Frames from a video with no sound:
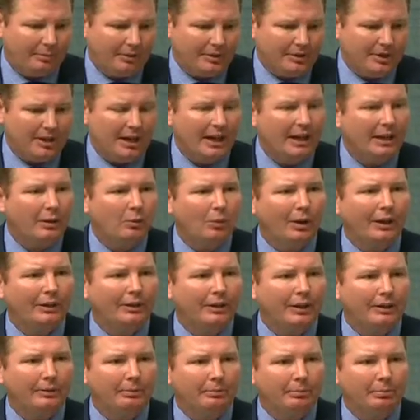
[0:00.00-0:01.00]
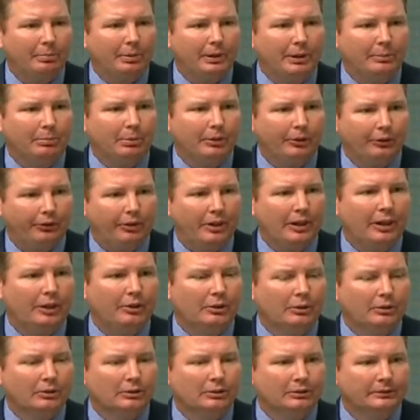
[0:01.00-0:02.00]
Is it any wonder people are
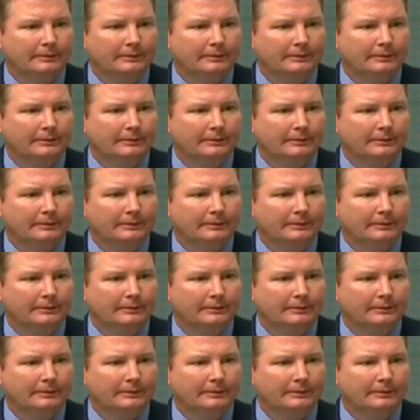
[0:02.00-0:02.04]
cynical?